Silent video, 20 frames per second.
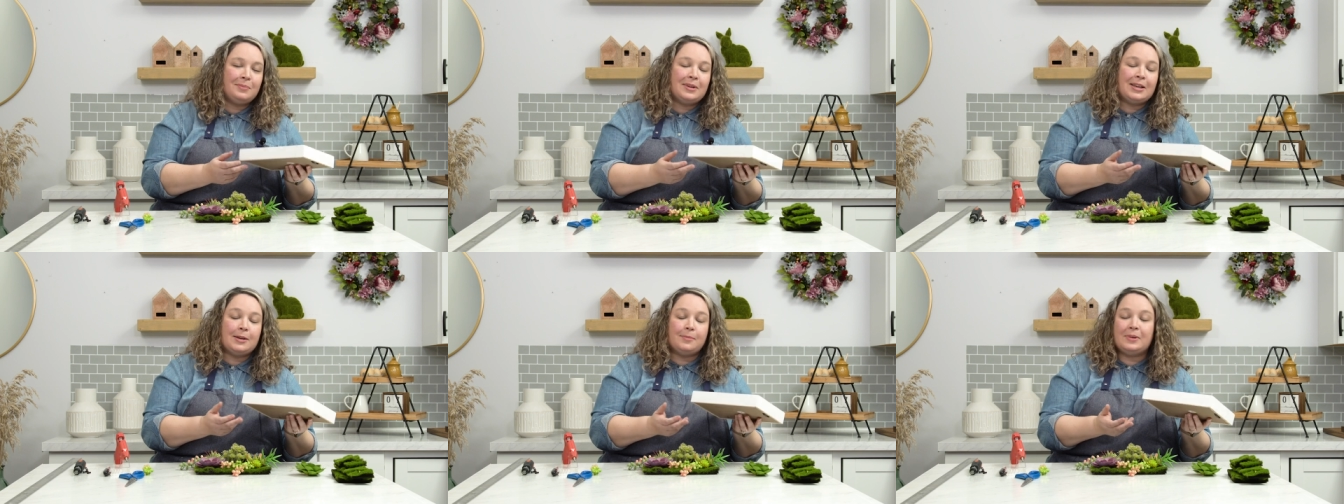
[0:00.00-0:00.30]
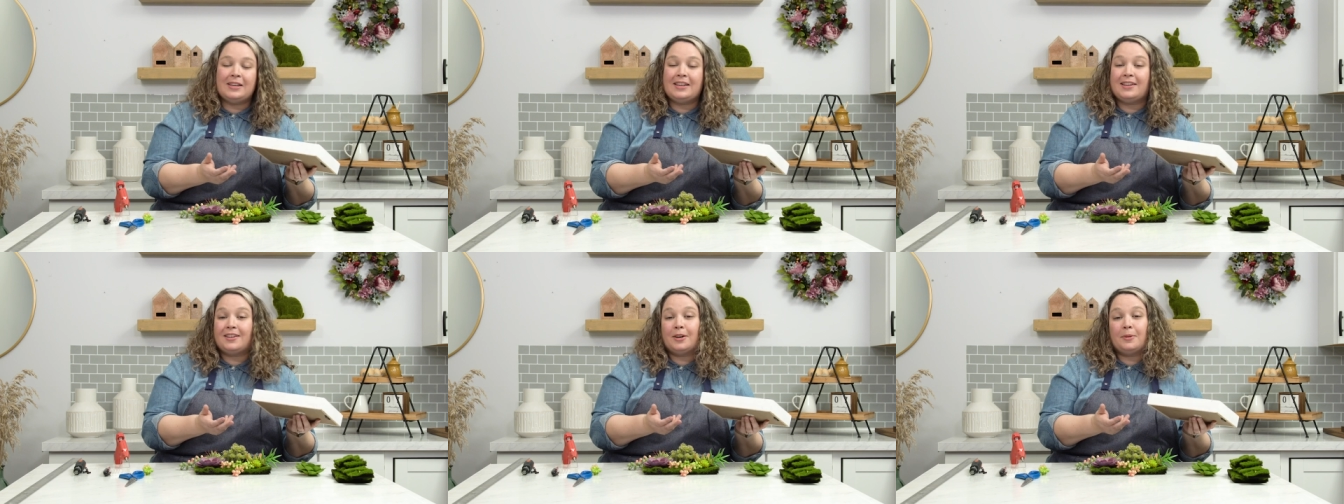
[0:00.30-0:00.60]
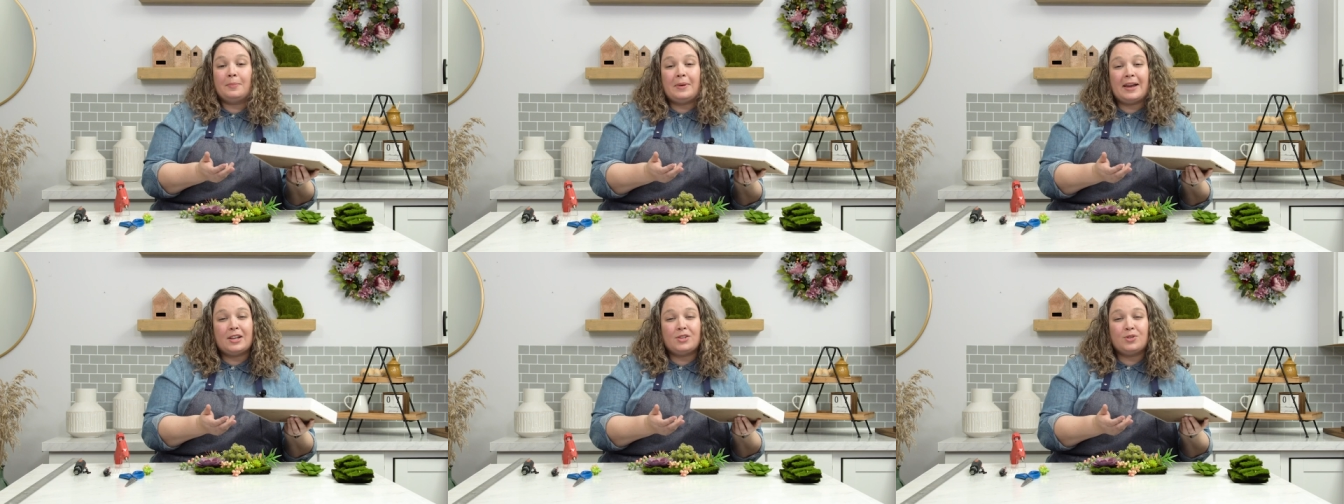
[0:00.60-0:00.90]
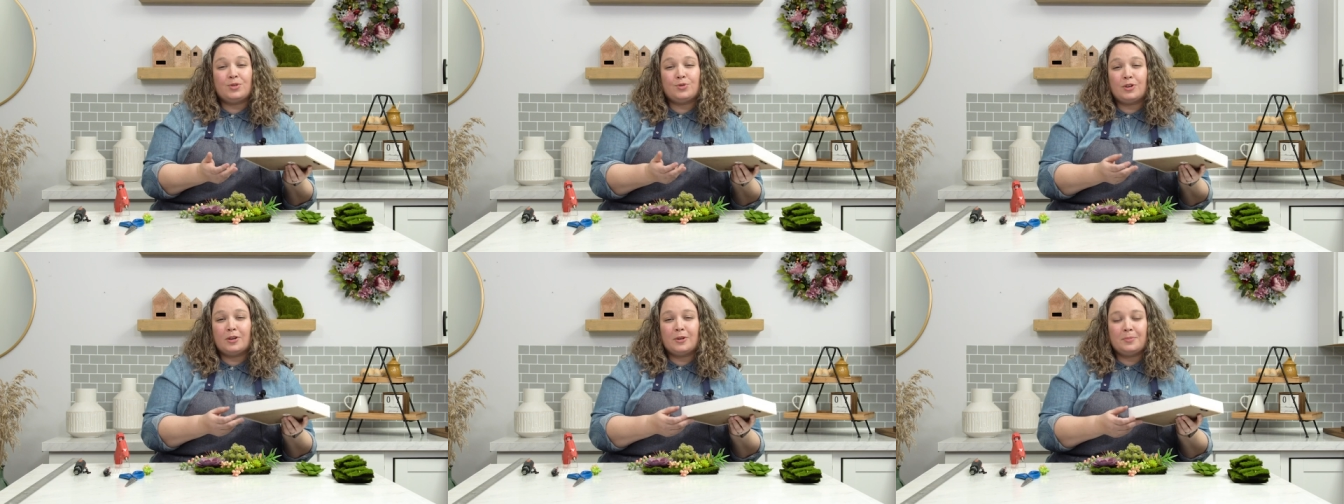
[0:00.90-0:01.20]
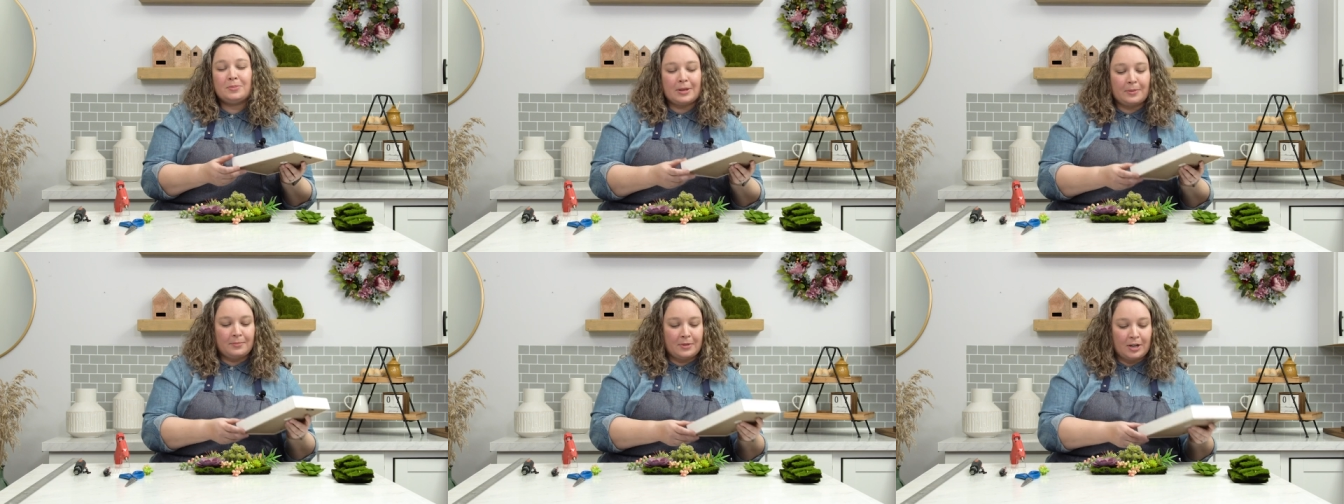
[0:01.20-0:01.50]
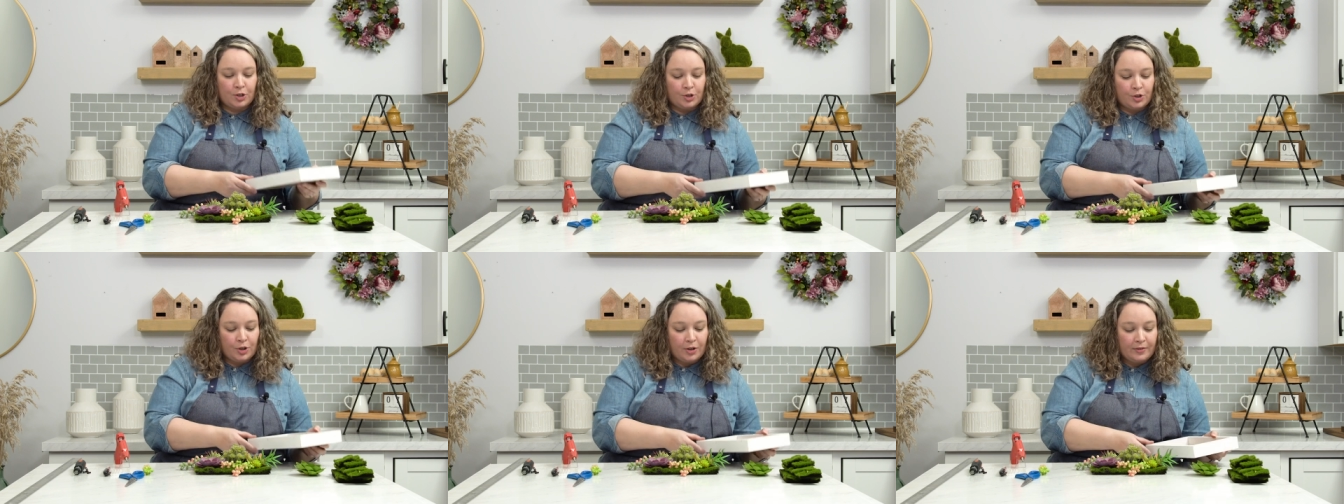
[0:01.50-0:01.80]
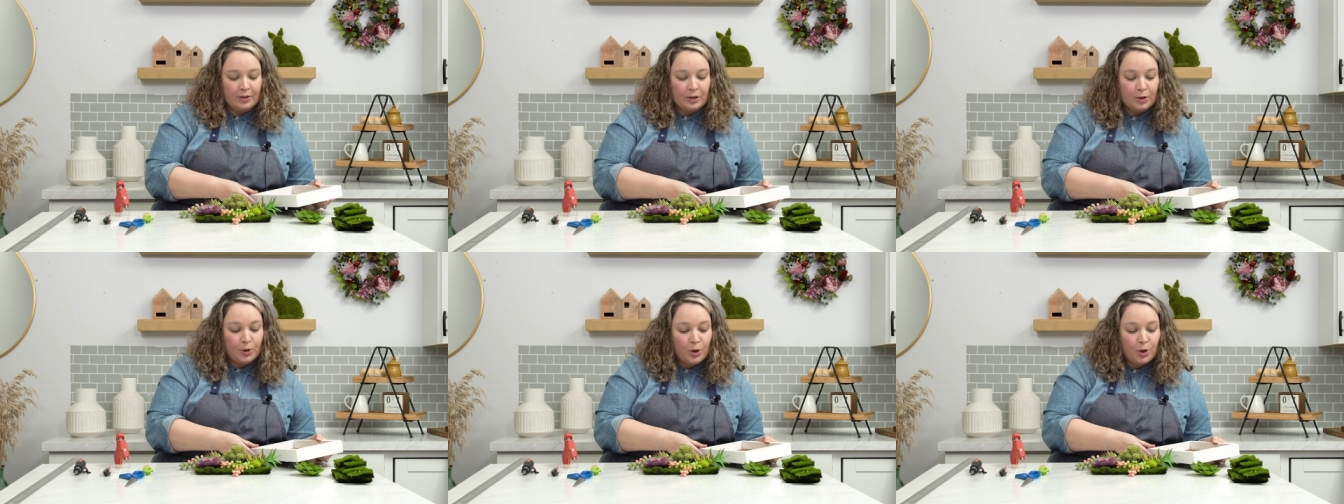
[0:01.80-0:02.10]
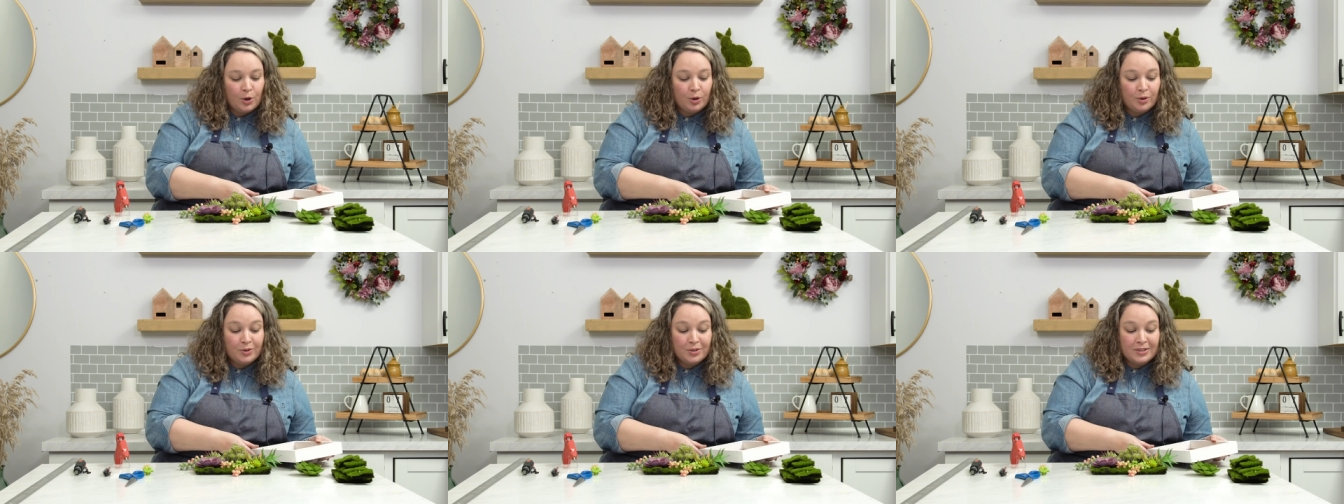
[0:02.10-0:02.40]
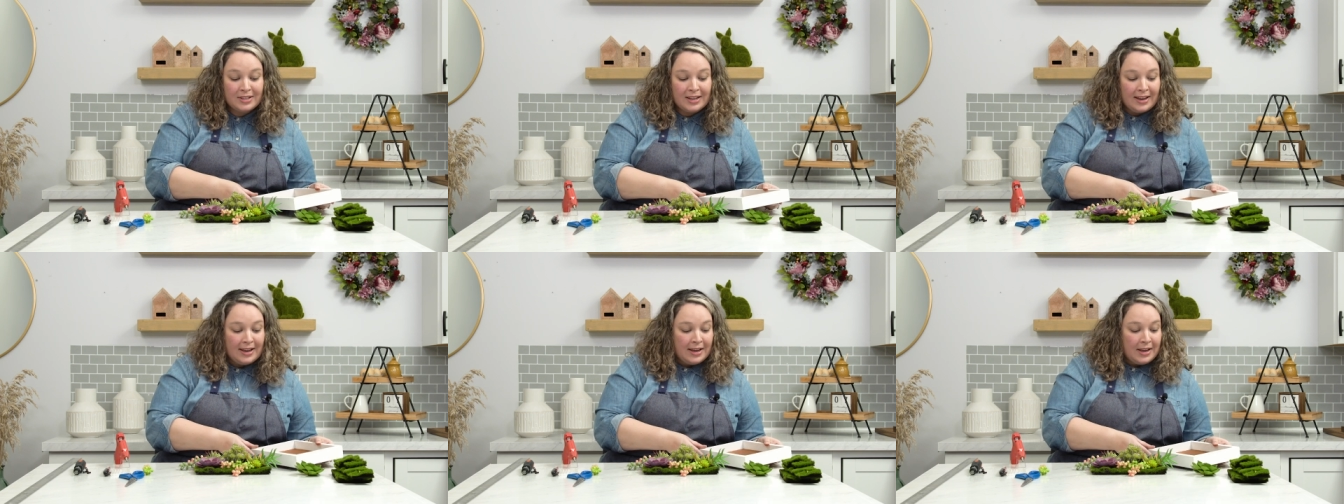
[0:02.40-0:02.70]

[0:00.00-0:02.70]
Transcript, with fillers: maybe command strips, I'm not sure if it holds.